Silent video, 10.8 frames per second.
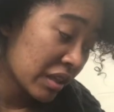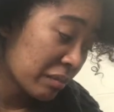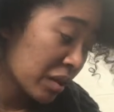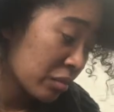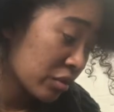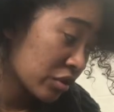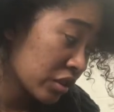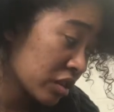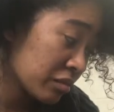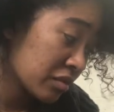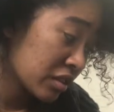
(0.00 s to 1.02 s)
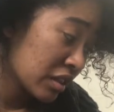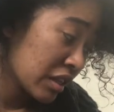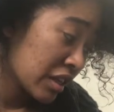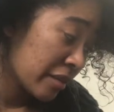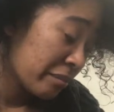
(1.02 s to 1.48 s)
like maple syrup
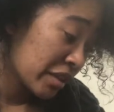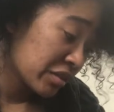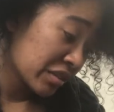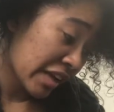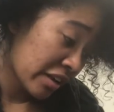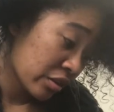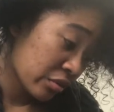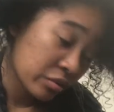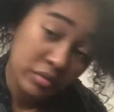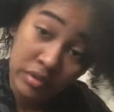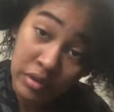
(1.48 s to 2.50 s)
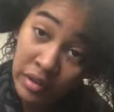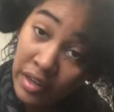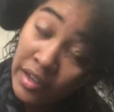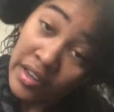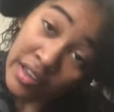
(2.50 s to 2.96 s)
mixed with aloe. Okay.